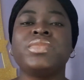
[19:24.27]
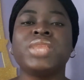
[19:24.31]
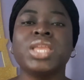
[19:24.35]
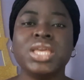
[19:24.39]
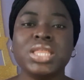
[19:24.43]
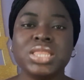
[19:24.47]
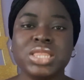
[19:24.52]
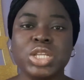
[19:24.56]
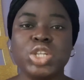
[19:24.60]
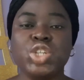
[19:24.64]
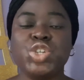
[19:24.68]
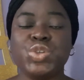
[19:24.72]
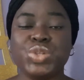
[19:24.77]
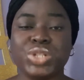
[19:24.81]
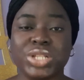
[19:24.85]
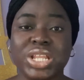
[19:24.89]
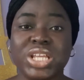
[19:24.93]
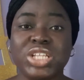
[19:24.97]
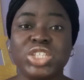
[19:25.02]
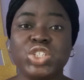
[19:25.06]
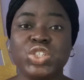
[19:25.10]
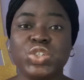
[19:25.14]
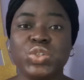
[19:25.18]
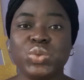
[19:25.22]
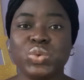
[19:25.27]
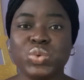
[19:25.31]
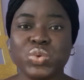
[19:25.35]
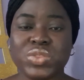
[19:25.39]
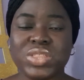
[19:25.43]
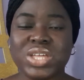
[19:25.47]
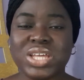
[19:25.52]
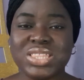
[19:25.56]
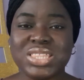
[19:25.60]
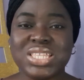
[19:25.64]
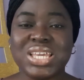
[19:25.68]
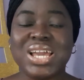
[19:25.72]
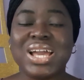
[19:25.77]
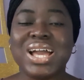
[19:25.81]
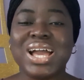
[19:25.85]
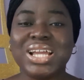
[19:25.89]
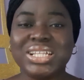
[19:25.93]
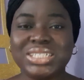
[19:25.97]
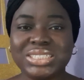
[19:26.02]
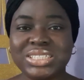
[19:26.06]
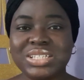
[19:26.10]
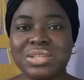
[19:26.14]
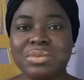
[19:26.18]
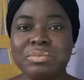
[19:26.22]
they should let you know that they are
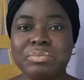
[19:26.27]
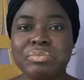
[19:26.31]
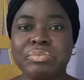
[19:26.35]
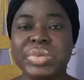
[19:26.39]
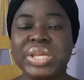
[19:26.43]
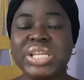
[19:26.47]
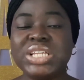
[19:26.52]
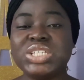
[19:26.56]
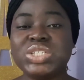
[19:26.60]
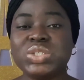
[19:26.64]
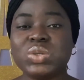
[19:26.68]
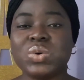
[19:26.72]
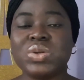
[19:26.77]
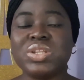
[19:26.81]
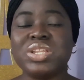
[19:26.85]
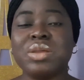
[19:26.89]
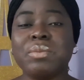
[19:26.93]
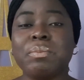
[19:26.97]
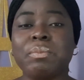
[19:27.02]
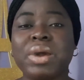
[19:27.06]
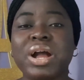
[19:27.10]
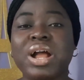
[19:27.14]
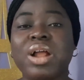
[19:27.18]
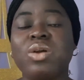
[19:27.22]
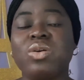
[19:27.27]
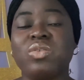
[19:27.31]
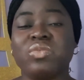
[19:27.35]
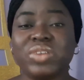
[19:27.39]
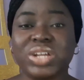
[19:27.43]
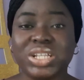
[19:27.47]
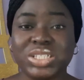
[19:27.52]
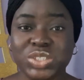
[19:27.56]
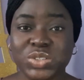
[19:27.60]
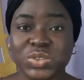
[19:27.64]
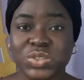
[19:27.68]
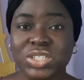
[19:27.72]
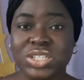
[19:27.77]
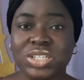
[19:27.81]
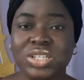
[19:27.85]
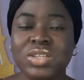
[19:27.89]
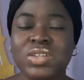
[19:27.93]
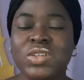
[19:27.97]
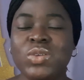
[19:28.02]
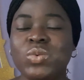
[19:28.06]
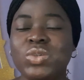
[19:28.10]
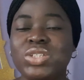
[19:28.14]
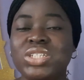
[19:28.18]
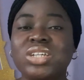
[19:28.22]
acting based on a power of attorney,
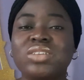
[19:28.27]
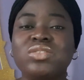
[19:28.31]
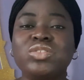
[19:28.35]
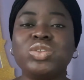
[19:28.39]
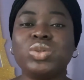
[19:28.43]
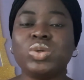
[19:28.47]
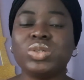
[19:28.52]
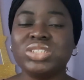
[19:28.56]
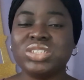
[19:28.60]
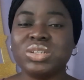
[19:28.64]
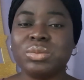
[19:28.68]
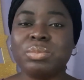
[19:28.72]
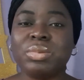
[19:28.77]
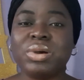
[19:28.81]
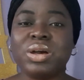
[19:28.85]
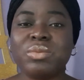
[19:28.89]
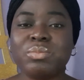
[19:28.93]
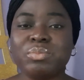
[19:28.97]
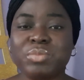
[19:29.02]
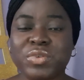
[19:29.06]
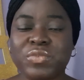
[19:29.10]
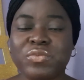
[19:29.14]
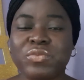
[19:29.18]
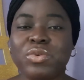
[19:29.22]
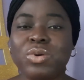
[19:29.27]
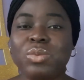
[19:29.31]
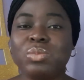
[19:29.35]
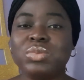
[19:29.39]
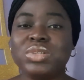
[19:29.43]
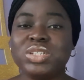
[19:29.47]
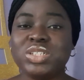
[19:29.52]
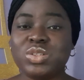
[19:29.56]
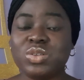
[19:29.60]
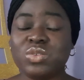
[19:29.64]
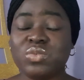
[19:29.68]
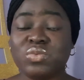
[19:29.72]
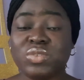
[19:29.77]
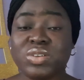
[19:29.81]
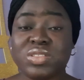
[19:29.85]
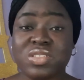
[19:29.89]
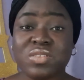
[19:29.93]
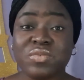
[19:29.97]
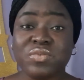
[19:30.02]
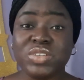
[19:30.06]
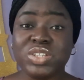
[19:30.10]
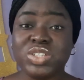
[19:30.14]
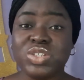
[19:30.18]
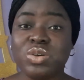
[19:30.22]
which I've talked about before. Please look for the
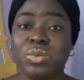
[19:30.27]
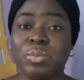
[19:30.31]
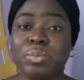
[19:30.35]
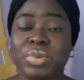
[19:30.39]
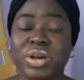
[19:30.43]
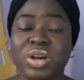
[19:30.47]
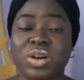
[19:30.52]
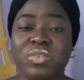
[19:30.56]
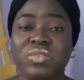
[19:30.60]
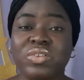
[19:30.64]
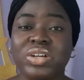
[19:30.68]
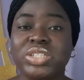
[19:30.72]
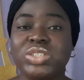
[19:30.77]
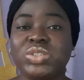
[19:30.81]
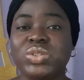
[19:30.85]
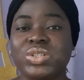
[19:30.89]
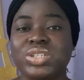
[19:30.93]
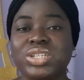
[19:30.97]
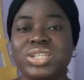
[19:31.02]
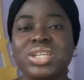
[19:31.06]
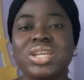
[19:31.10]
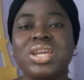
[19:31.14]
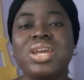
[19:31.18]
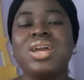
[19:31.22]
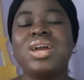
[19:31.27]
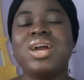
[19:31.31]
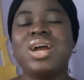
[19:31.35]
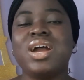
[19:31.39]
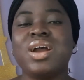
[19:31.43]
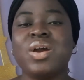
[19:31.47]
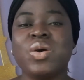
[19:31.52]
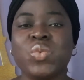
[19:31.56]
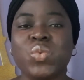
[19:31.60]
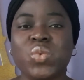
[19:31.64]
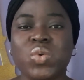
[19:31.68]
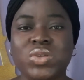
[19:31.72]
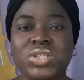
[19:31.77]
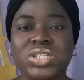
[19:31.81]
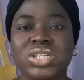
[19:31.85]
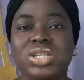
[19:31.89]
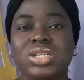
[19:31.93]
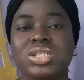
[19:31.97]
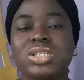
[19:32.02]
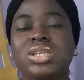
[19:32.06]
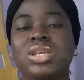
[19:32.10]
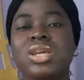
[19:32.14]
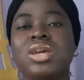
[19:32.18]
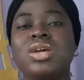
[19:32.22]
video on power of attorney and watch
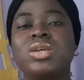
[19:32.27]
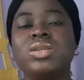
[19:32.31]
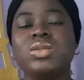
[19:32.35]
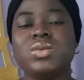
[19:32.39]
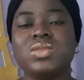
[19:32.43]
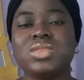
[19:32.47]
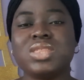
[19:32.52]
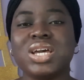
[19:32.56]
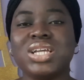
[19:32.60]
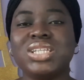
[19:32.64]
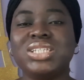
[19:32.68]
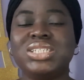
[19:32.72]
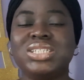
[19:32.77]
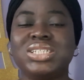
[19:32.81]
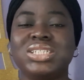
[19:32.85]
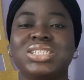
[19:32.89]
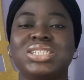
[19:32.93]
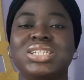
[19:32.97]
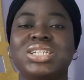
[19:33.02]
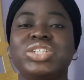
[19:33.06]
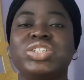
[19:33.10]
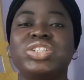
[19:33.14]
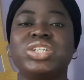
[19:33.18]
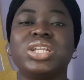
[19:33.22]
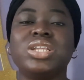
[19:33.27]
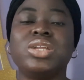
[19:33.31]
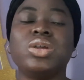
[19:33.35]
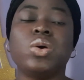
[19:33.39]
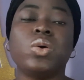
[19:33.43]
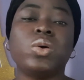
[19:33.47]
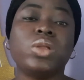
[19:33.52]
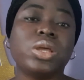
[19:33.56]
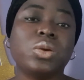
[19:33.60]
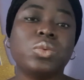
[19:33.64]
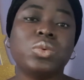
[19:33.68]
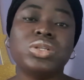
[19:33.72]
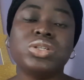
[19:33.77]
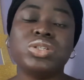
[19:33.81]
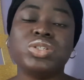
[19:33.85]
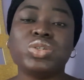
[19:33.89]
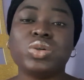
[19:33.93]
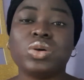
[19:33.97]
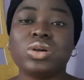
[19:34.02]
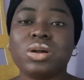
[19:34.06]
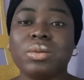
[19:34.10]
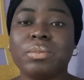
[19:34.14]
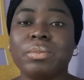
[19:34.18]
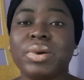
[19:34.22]
it. So that's essentially all I want to
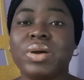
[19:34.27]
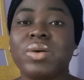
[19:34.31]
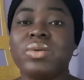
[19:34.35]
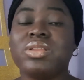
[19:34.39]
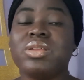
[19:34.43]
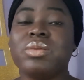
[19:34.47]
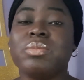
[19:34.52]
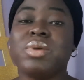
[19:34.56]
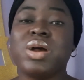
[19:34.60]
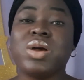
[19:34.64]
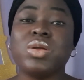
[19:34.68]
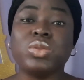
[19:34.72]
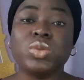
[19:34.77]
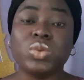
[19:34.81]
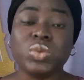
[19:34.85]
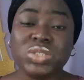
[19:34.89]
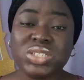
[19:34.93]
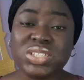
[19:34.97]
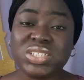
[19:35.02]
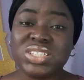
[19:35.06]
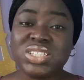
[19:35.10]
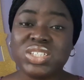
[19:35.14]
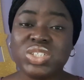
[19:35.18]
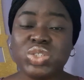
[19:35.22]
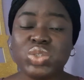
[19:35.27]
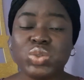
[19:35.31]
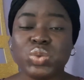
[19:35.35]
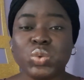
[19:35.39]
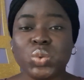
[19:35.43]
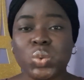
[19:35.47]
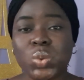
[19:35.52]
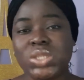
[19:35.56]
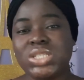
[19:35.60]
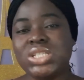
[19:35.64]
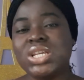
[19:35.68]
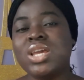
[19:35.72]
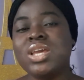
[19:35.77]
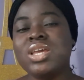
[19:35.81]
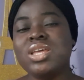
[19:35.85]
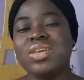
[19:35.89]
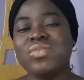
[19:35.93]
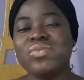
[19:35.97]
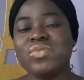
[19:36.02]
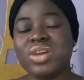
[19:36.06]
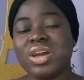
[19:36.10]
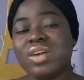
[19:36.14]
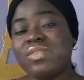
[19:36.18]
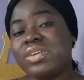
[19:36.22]
talk about notices to quit. If
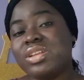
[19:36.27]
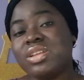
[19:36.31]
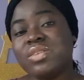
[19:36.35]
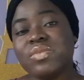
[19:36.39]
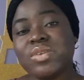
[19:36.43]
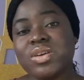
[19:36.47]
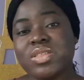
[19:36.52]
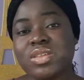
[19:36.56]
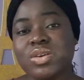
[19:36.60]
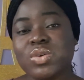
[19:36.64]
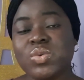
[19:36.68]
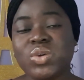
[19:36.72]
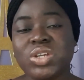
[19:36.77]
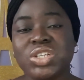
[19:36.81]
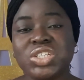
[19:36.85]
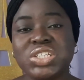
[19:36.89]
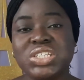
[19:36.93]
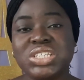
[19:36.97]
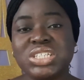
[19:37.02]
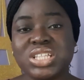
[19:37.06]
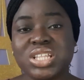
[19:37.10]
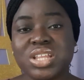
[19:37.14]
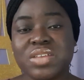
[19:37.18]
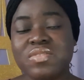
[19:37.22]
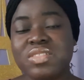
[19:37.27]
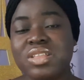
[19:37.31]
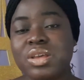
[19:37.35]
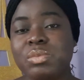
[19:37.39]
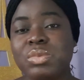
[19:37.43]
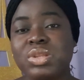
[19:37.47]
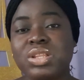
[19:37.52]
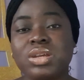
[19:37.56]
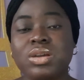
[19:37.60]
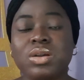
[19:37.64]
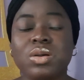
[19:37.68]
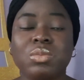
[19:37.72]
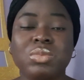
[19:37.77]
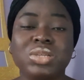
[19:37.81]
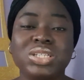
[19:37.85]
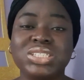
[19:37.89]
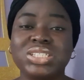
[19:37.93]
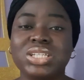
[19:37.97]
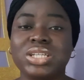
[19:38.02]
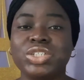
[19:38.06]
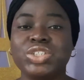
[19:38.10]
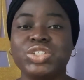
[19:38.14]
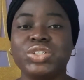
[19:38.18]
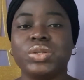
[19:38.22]
you have any further questions, leave them in the comment
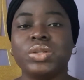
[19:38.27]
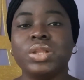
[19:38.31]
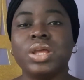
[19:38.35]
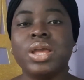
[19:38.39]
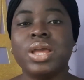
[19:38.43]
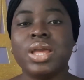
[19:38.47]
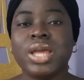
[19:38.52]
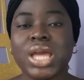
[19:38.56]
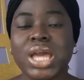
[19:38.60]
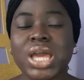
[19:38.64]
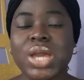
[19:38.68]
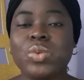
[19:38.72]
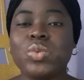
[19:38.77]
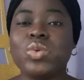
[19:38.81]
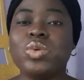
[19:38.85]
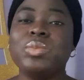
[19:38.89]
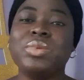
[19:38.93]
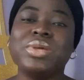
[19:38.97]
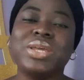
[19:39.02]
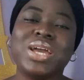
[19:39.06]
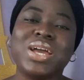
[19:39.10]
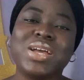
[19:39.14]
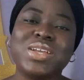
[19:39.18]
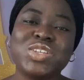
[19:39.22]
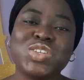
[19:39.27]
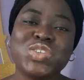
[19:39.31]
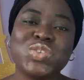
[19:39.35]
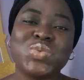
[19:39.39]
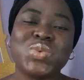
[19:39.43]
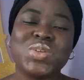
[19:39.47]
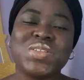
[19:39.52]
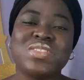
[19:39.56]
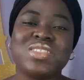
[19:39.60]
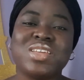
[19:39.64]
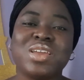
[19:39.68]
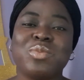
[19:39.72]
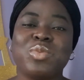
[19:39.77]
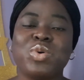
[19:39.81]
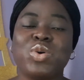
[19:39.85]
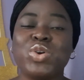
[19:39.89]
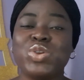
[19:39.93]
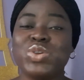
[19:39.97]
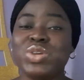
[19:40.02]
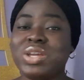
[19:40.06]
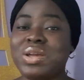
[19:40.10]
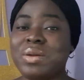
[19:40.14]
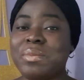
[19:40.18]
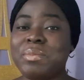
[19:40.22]
section. I will be answering them, or
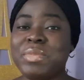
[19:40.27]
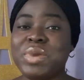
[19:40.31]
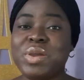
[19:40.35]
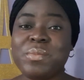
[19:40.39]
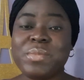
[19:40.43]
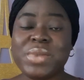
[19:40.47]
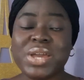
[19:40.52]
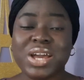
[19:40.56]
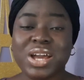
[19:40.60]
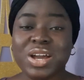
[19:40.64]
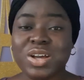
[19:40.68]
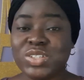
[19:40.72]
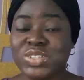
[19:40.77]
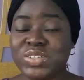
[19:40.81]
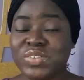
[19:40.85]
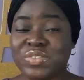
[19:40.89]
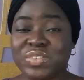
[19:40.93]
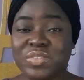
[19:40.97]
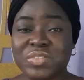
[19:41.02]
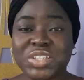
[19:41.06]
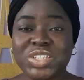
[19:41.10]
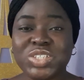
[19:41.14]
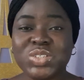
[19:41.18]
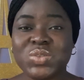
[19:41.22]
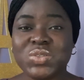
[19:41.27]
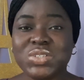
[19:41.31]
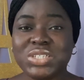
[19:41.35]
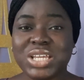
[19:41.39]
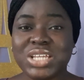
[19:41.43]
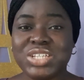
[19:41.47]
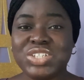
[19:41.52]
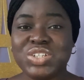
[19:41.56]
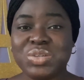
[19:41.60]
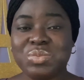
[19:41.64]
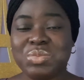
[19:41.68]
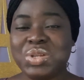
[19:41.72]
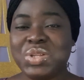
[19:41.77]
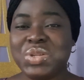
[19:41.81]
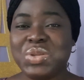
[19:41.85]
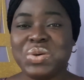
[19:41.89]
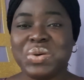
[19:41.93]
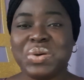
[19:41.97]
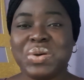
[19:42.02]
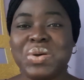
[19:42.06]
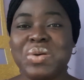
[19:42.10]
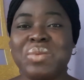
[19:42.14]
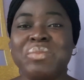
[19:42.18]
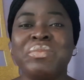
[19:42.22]
you can mail me at
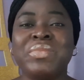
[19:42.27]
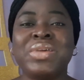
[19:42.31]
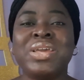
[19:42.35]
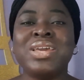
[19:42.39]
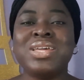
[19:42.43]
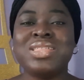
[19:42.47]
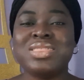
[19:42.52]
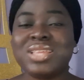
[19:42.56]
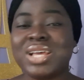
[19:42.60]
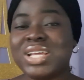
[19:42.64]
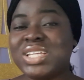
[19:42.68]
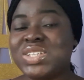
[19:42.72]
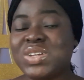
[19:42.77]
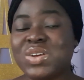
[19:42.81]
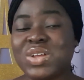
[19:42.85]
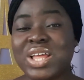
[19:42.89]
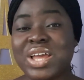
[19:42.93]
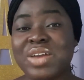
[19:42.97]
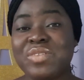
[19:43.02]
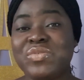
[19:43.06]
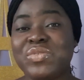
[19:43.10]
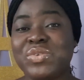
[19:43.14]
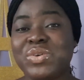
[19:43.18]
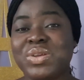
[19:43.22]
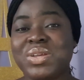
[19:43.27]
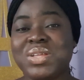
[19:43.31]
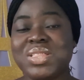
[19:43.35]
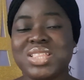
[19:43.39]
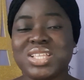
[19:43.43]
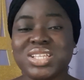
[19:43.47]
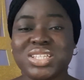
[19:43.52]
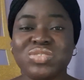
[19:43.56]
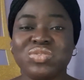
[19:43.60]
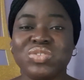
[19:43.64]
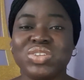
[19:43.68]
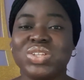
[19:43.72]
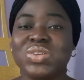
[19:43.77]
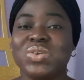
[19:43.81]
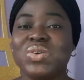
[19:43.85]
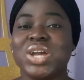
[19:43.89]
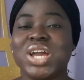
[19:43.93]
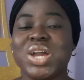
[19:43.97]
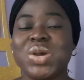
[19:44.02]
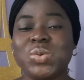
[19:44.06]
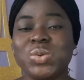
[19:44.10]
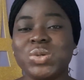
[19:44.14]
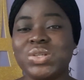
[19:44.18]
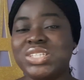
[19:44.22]
houseoflivingstones@gmail.com. That's all I have for you in this video. I
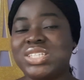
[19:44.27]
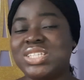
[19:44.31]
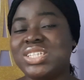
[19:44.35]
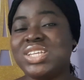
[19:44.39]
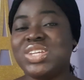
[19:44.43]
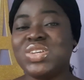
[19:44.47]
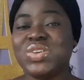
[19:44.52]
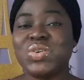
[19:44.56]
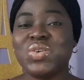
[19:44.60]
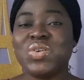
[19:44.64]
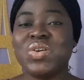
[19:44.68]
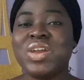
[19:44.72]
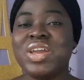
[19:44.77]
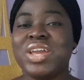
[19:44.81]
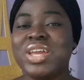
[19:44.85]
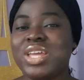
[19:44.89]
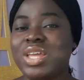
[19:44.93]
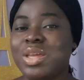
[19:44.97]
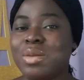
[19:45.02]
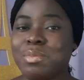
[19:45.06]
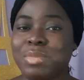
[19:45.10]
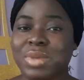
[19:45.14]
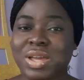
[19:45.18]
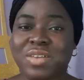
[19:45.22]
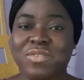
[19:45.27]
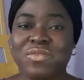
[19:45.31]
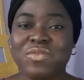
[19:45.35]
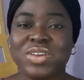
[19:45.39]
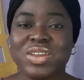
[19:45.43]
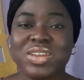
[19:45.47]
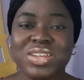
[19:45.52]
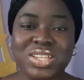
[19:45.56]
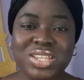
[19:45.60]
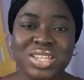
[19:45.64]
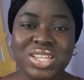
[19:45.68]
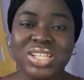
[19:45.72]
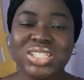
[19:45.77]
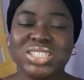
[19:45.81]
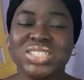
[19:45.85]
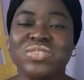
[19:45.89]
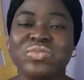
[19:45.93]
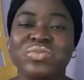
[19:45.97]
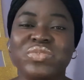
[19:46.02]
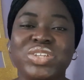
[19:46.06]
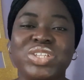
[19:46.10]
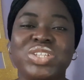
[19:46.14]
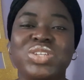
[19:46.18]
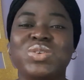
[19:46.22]
will see you in my very next
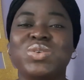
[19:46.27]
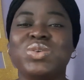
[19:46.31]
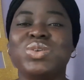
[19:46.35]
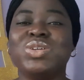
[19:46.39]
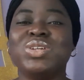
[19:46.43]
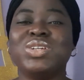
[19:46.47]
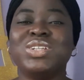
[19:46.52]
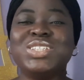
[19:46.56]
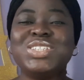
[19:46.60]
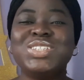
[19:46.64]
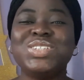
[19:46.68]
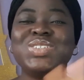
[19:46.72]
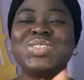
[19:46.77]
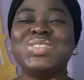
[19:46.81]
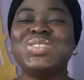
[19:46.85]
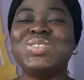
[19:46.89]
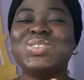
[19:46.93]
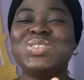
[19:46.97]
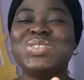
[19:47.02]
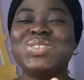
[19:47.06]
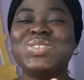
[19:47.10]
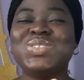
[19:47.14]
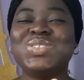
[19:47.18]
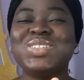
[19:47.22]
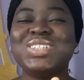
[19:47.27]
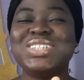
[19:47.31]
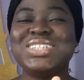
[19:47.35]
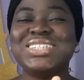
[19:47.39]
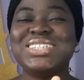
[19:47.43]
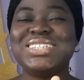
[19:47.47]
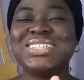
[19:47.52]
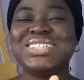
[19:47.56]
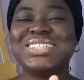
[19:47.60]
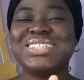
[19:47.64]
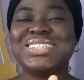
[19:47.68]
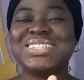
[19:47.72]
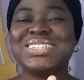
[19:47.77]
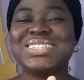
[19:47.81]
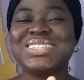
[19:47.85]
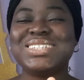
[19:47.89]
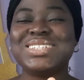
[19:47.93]
video. Toodles.